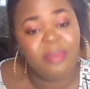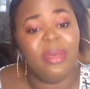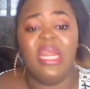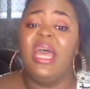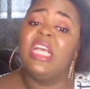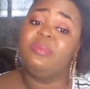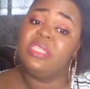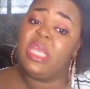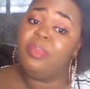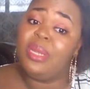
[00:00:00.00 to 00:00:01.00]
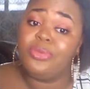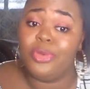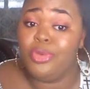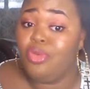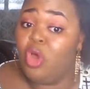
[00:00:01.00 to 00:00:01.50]
madam has been stepping out
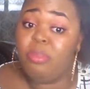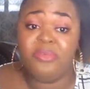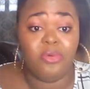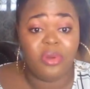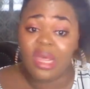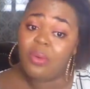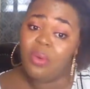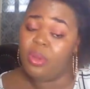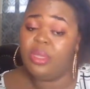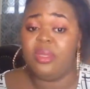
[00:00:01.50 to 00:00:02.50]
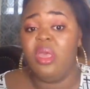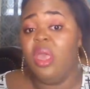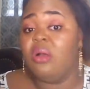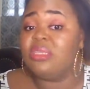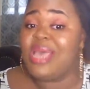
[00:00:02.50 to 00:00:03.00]
on you long before now,
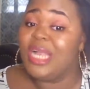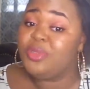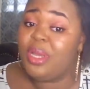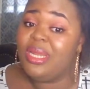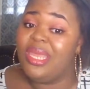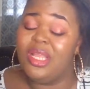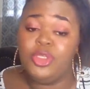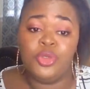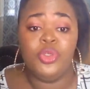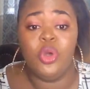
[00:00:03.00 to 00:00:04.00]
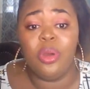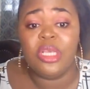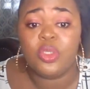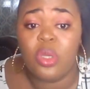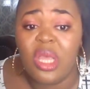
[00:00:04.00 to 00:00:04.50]
because actually Junior
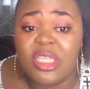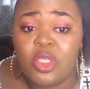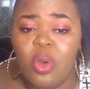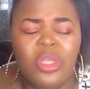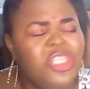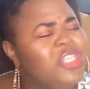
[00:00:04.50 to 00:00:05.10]
is not your son.